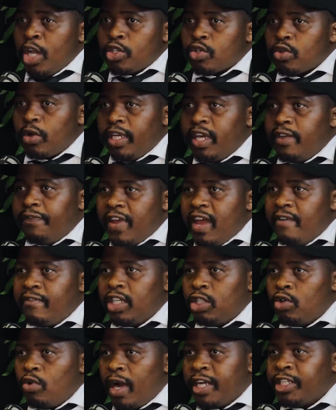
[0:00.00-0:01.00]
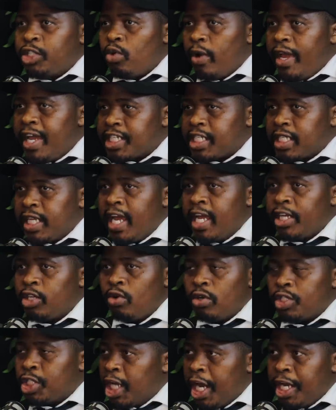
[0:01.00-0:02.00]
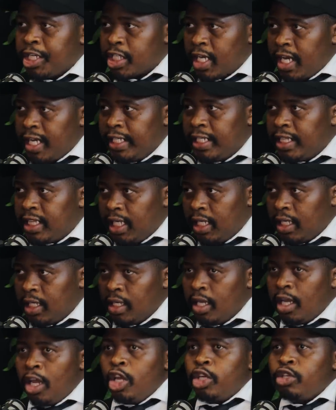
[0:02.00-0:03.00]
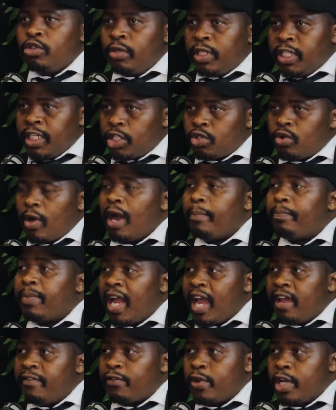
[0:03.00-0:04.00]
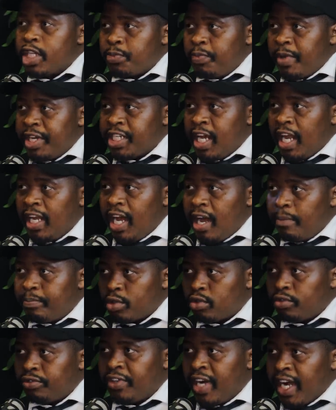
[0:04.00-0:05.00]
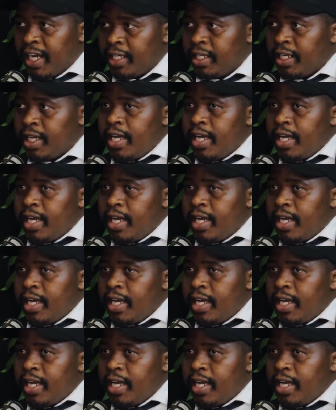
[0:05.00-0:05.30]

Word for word: So if ever you want to extend or change anything, you need to apply for a special approval.